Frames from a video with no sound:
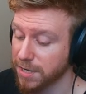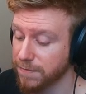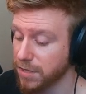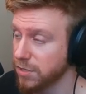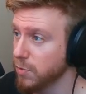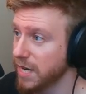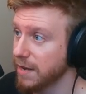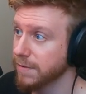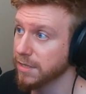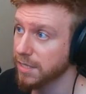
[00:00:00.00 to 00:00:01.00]
but if you do want to
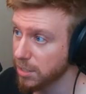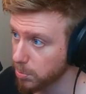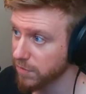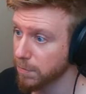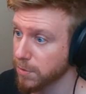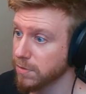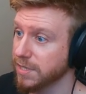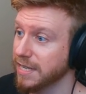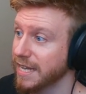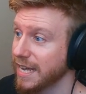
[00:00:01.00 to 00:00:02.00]
have a little bit of a
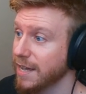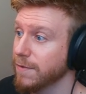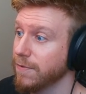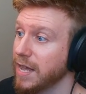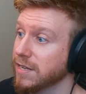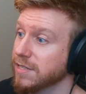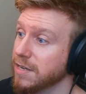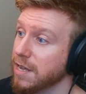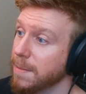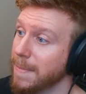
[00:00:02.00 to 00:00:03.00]
boost and get ahead fast
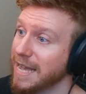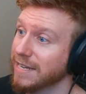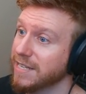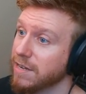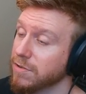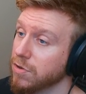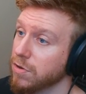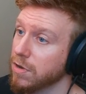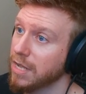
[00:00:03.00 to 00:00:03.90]
and max out your